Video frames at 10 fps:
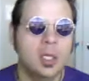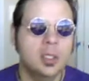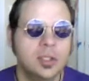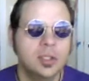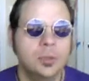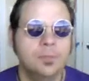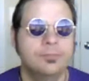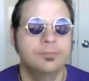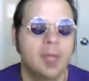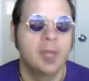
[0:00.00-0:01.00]
So,
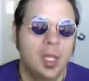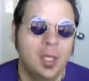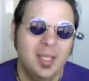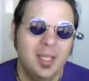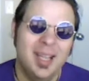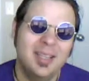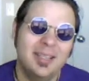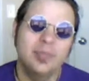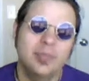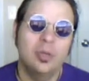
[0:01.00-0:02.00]
yeah,
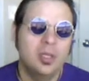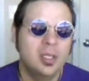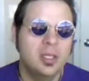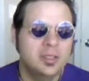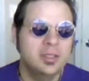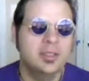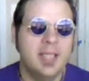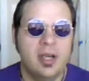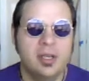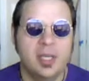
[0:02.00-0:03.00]
let's roll on into
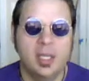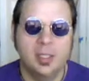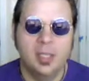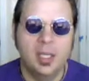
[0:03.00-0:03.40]
Saturday.